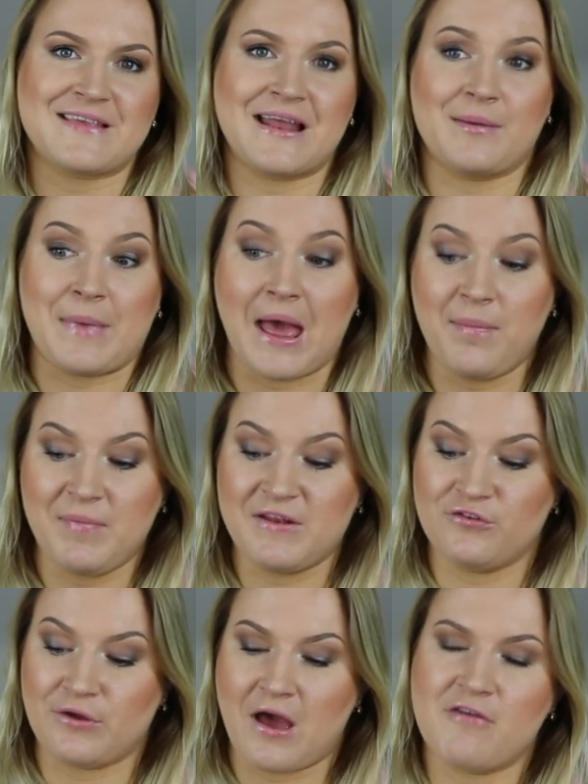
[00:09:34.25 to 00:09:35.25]
And I'm
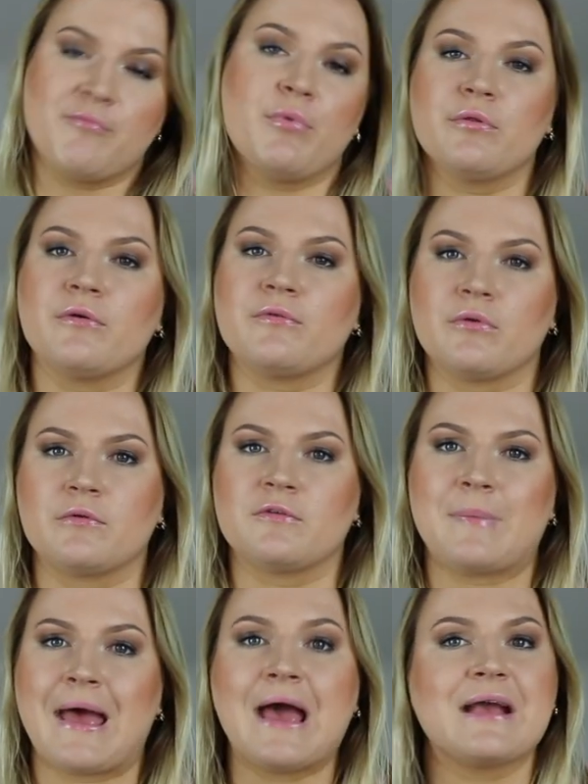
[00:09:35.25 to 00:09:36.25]
happy to have both of those
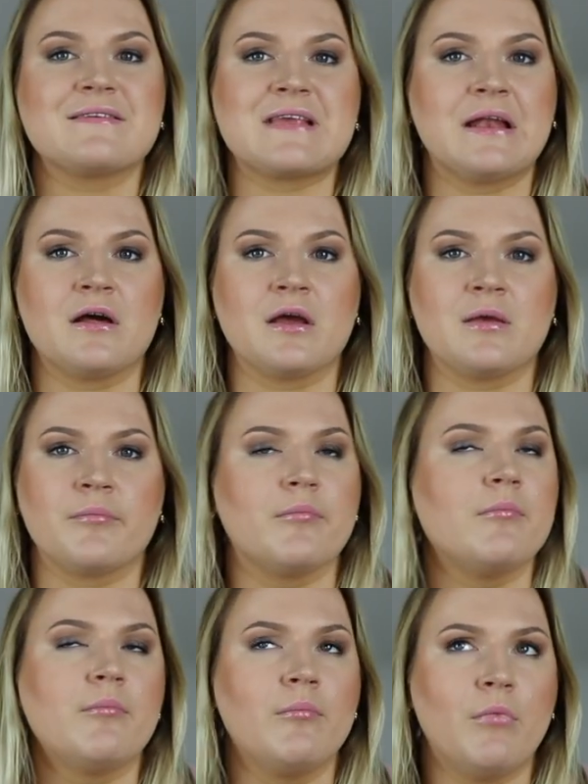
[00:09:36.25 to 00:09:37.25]
bags, and I
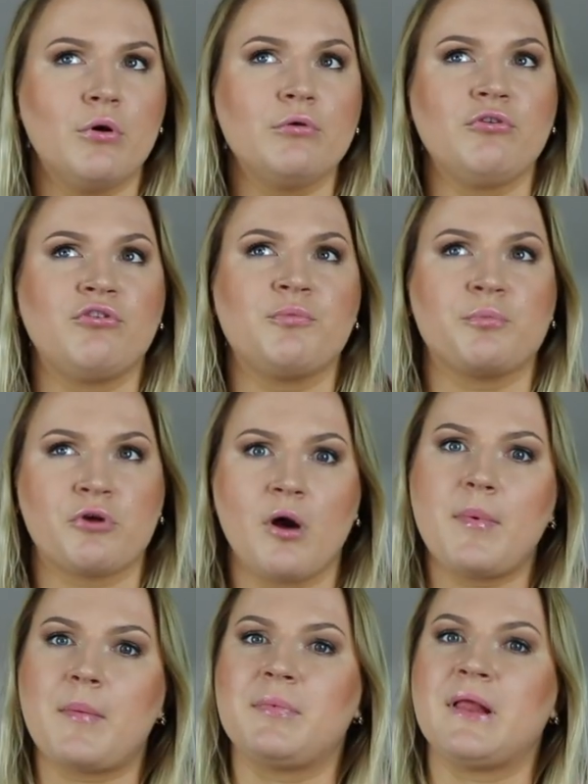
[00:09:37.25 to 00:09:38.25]
most
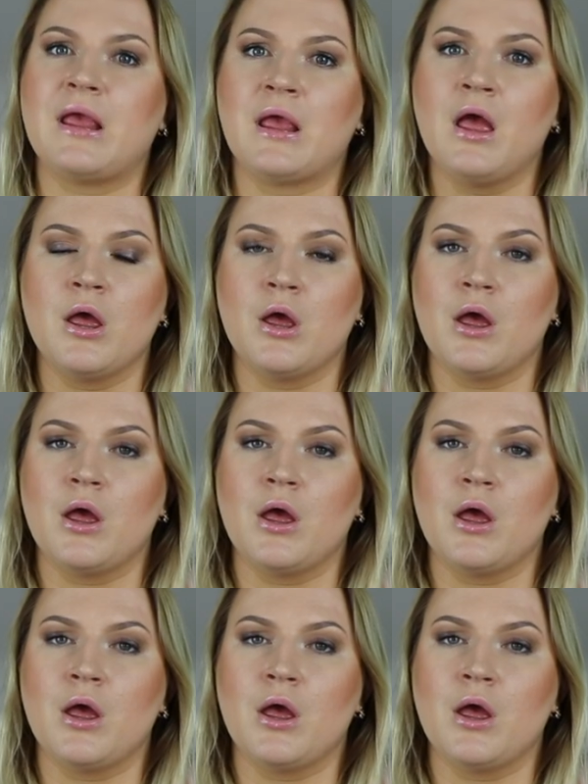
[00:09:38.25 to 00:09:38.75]
probably